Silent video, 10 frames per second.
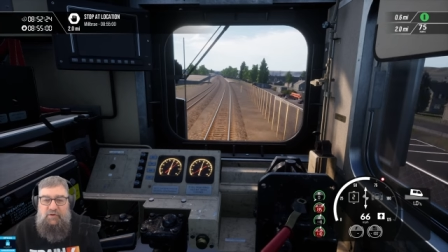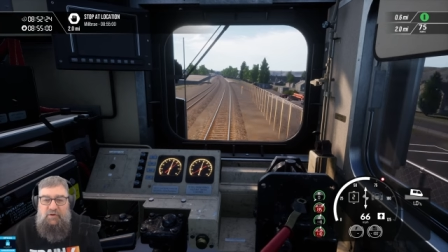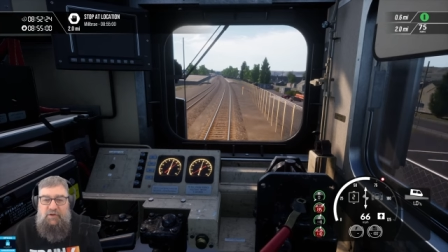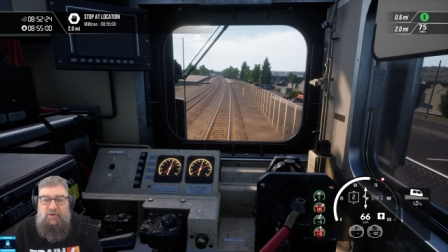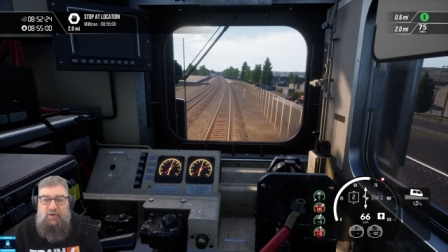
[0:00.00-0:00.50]

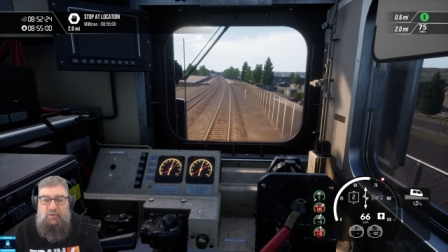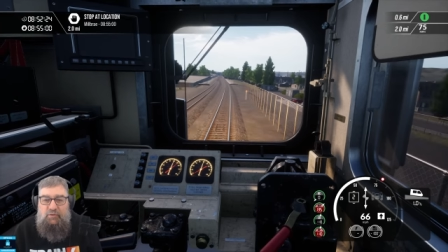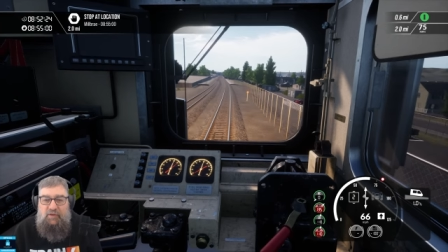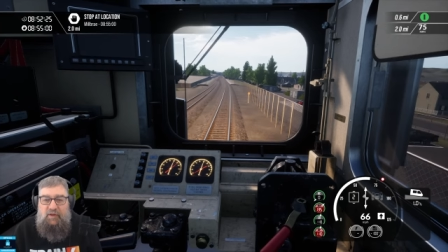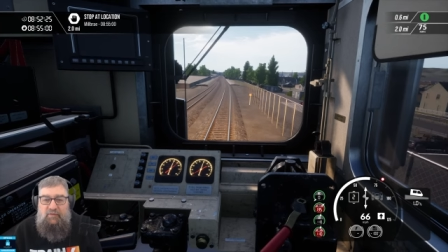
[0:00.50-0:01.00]
I
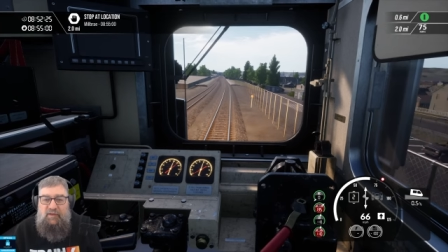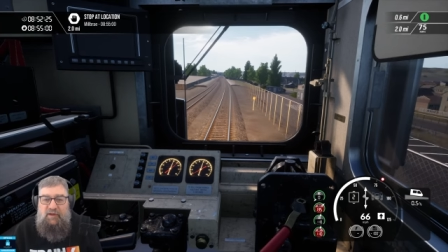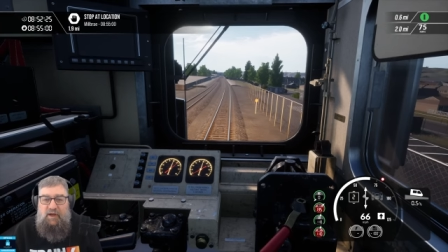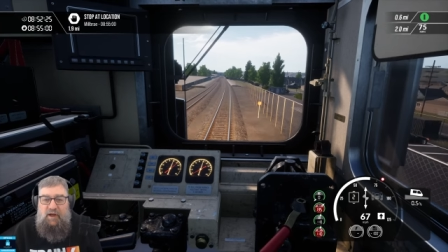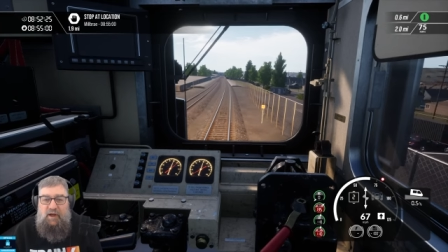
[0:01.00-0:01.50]
know that
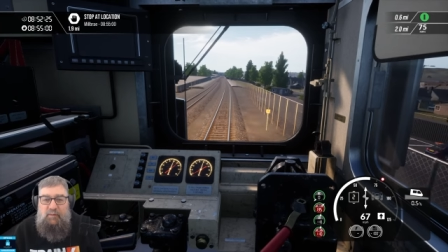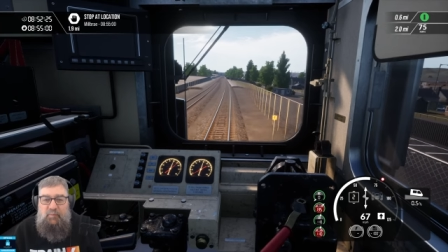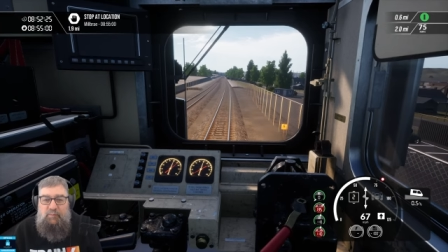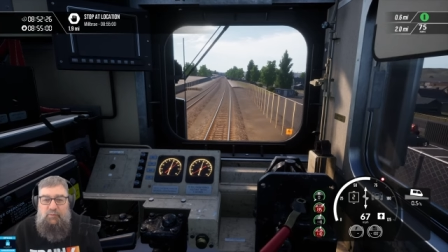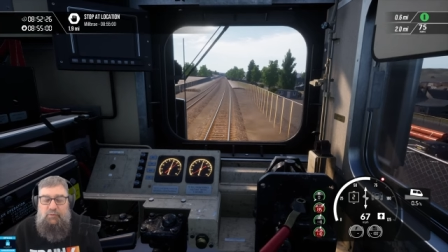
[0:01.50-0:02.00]
there are
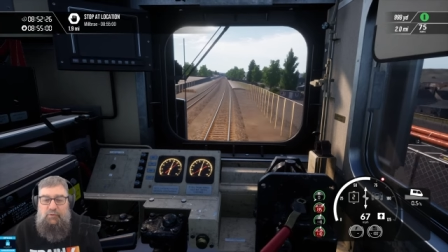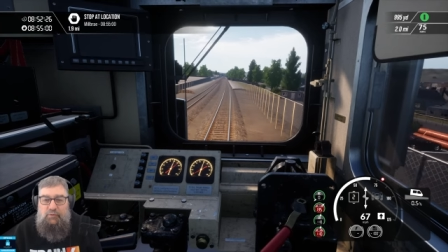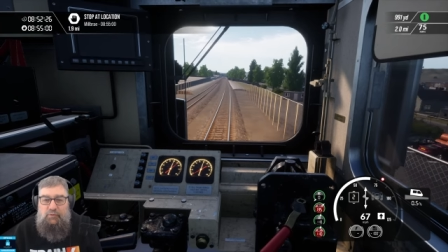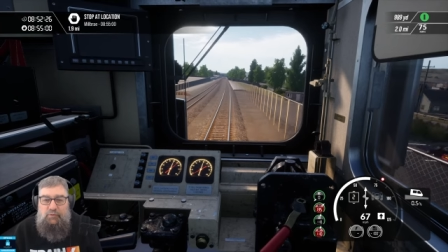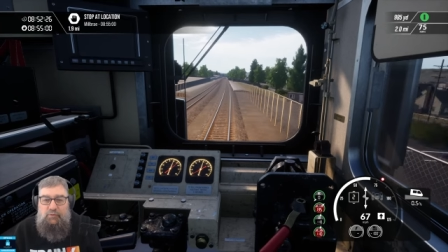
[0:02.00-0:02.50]
people
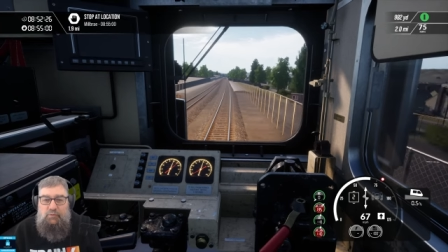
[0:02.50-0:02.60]
who